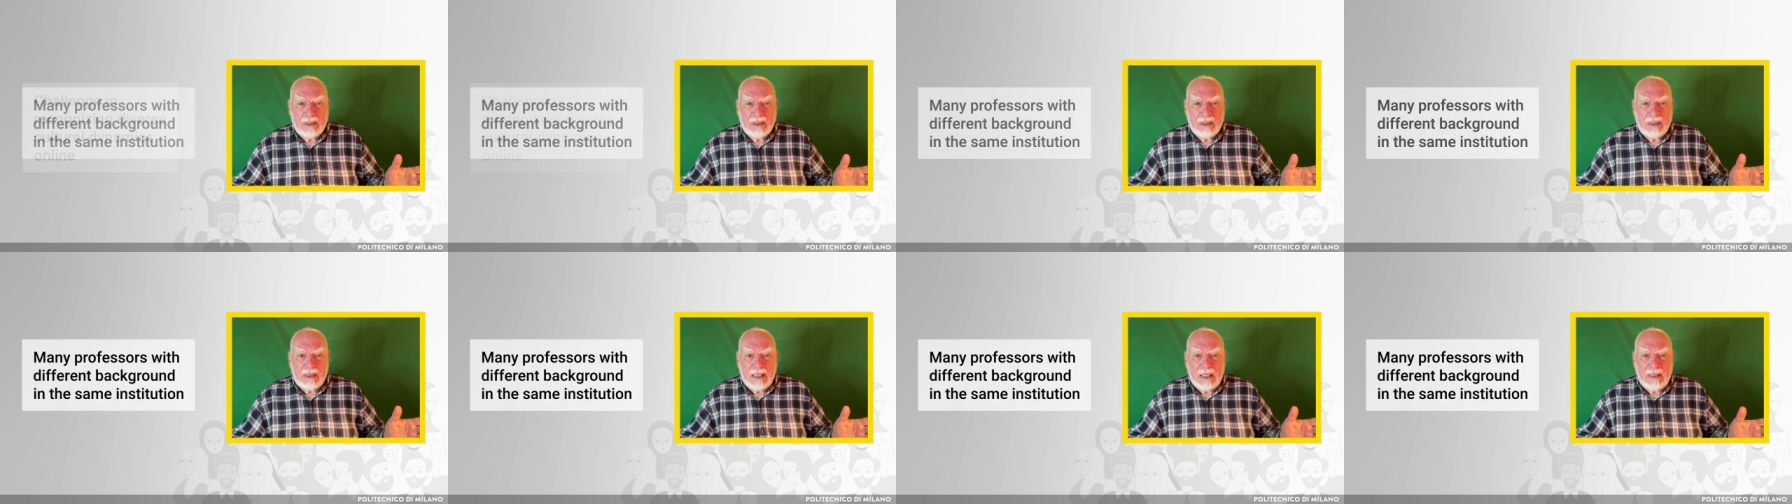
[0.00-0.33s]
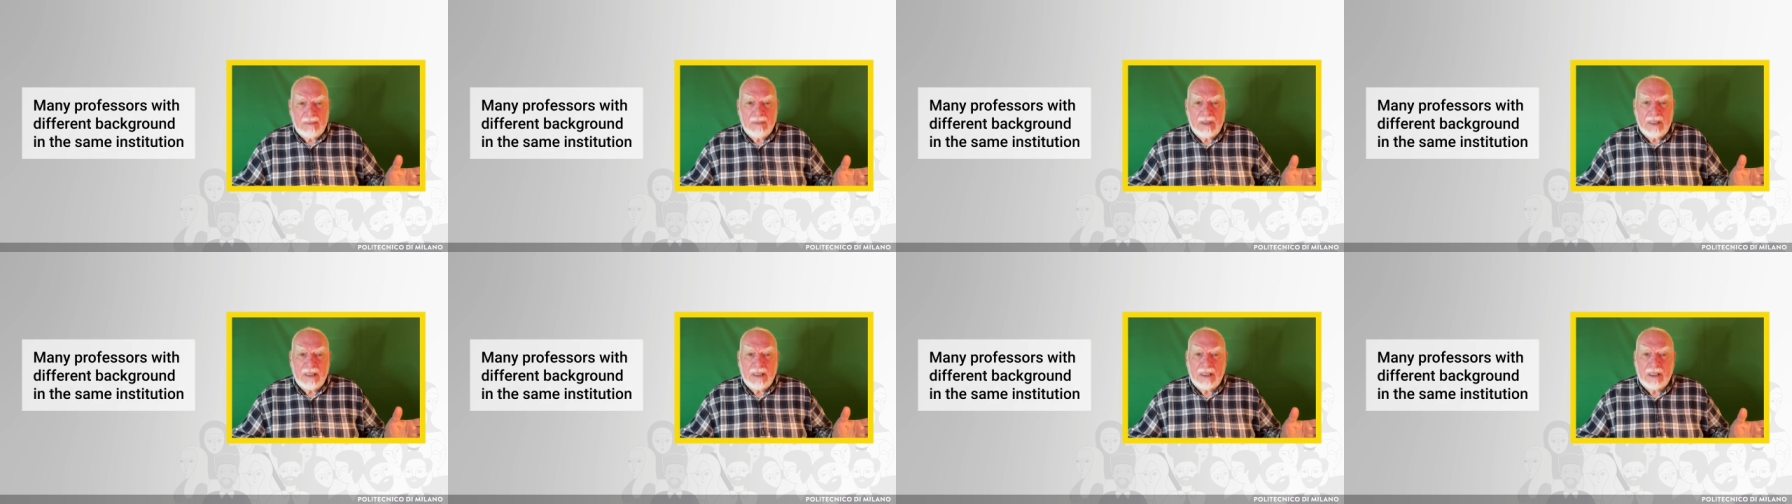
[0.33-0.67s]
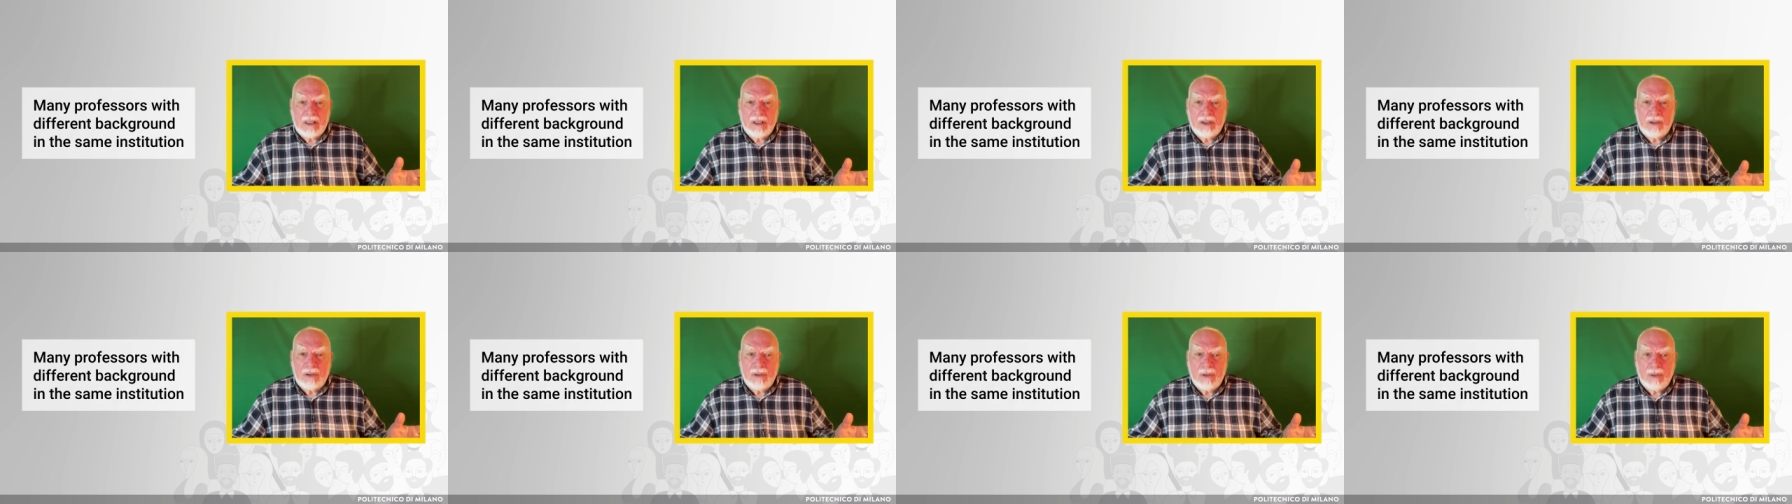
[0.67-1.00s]
the same
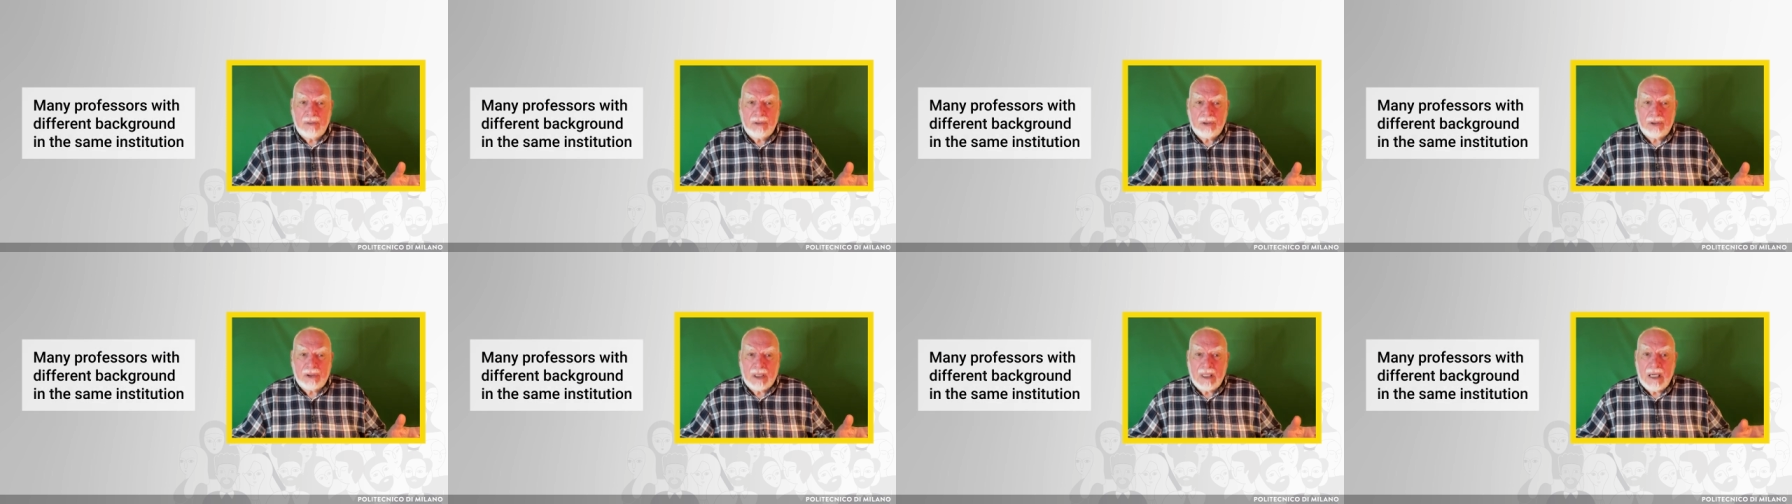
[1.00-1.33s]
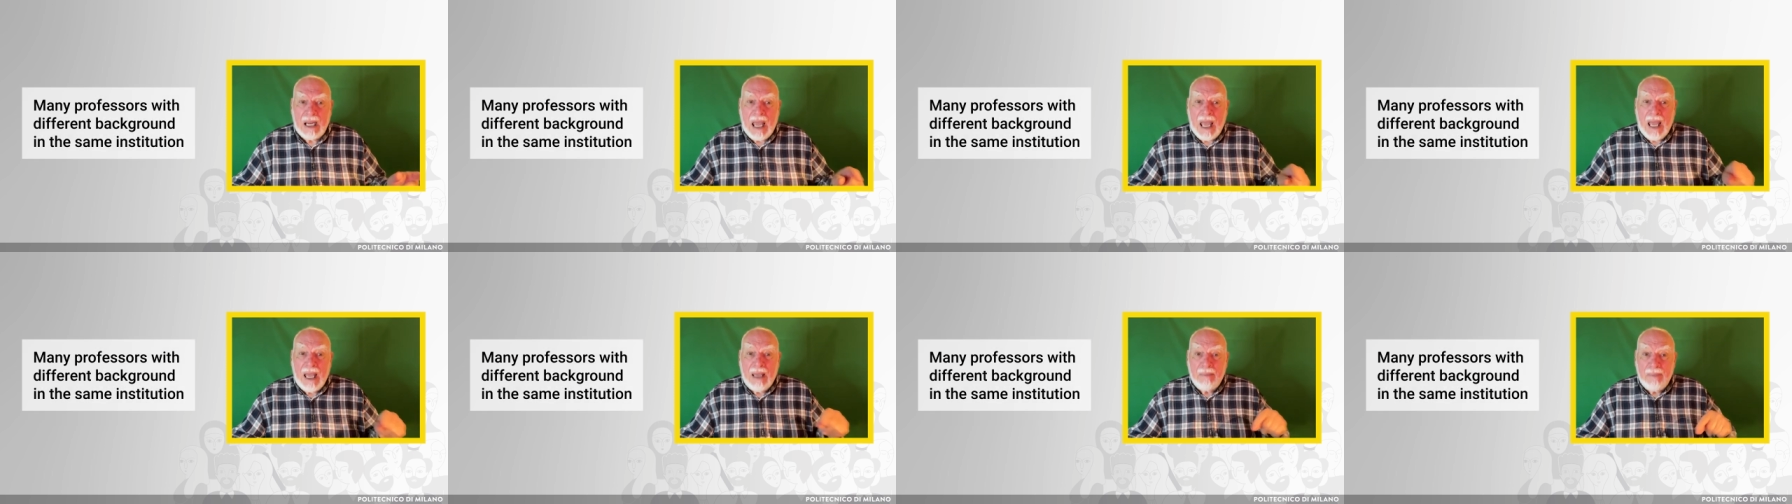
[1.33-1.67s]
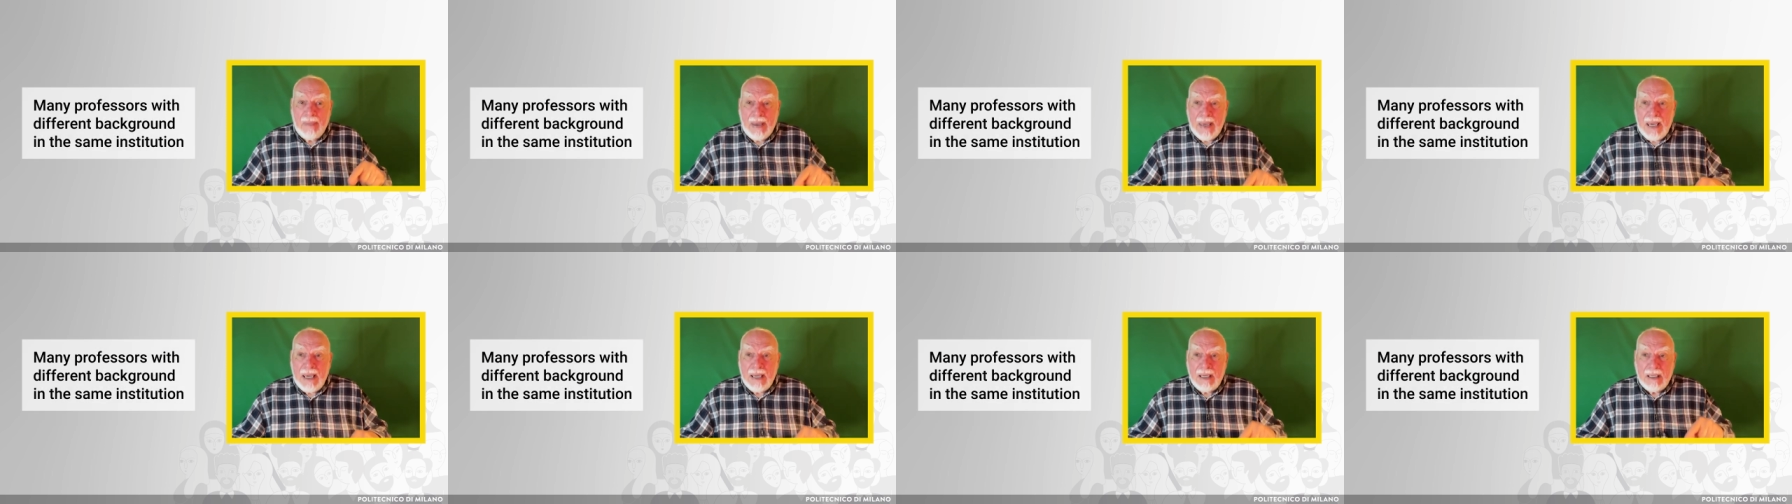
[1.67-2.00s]
institution
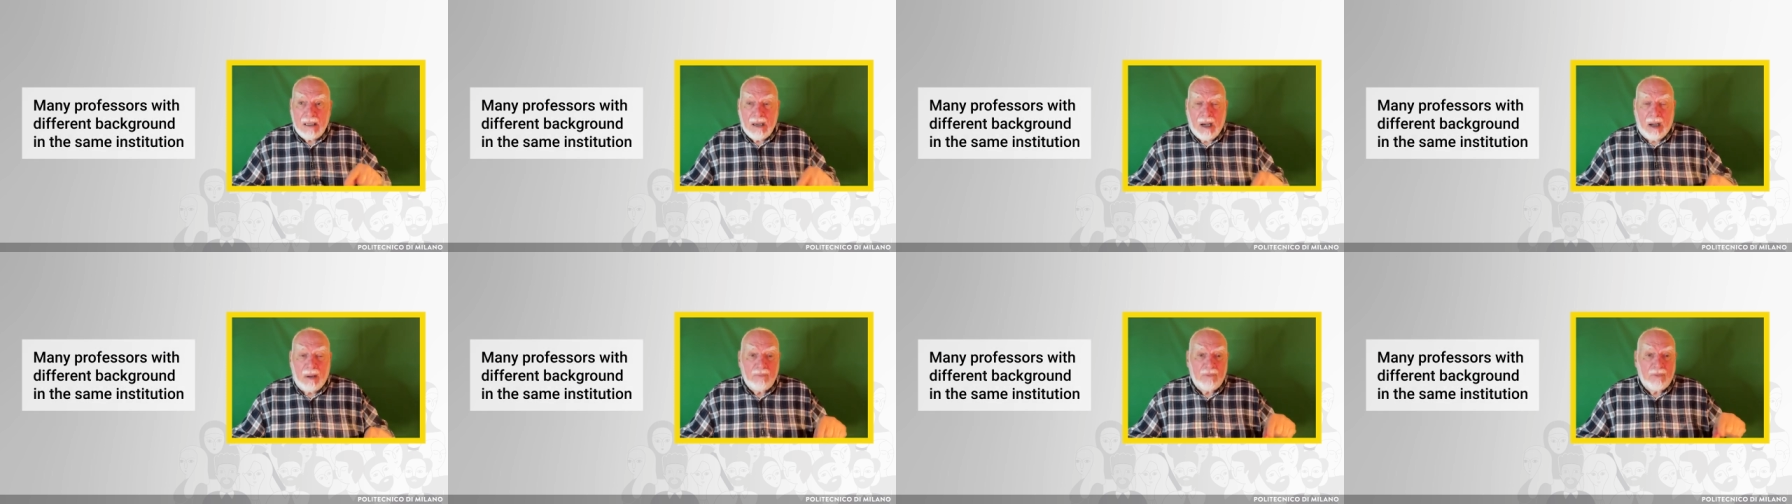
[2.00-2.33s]
may come